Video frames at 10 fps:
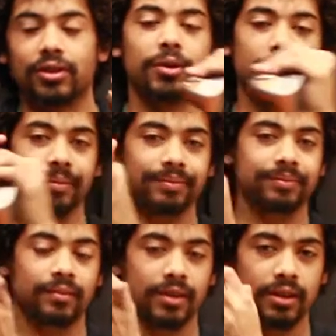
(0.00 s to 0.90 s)
Okay,
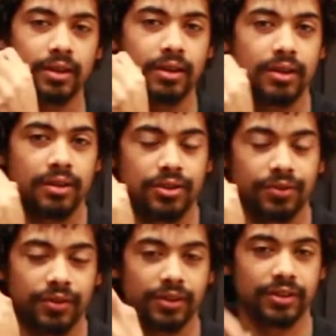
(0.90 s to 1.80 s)
so
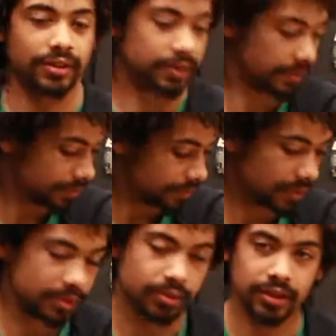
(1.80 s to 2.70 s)
first,
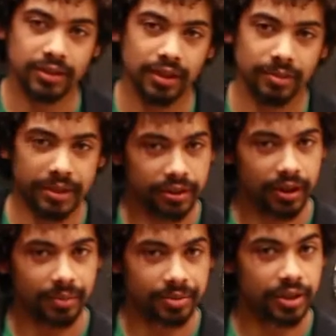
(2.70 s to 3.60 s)
we're gonna talk about the
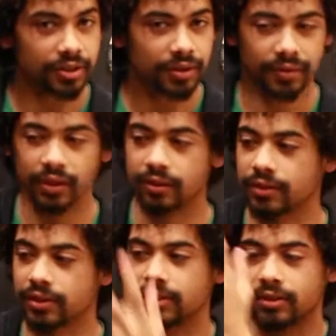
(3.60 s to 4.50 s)
objects of golf.
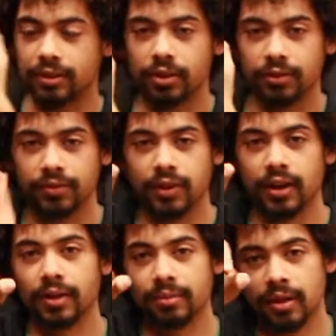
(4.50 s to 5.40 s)
This is the golf
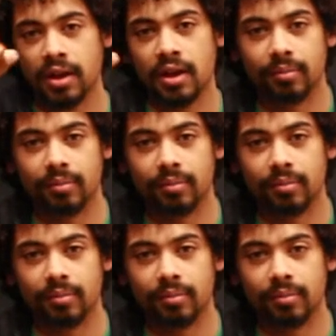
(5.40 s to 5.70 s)
club.